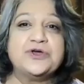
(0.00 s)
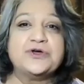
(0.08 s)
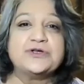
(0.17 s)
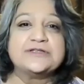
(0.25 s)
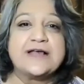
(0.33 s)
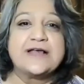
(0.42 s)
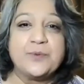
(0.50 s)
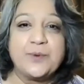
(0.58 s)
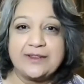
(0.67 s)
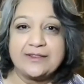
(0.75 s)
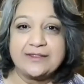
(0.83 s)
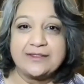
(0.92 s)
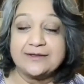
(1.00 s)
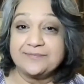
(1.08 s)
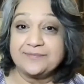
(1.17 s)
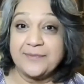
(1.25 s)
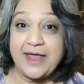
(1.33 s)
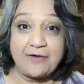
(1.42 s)
yourself with
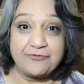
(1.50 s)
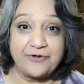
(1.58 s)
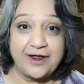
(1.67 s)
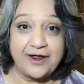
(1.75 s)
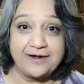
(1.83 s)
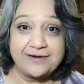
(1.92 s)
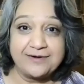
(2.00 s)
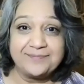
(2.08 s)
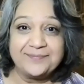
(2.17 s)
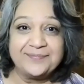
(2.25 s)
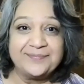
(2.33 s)
caffeine,